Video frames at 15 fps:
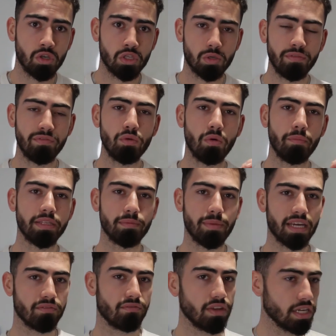So if you want me to
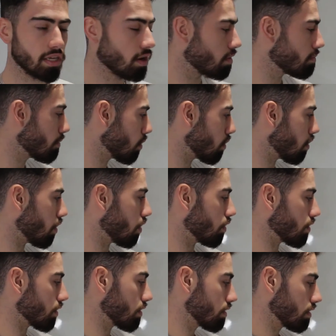make a video more
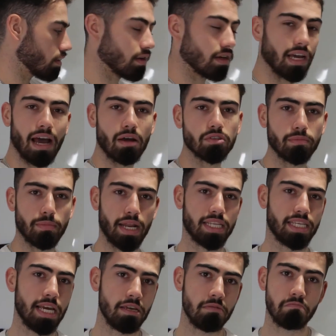on how to
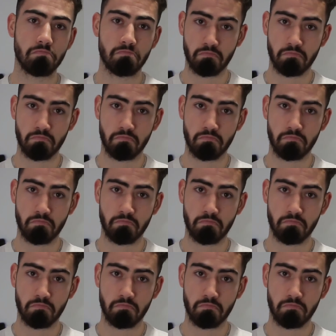meditate,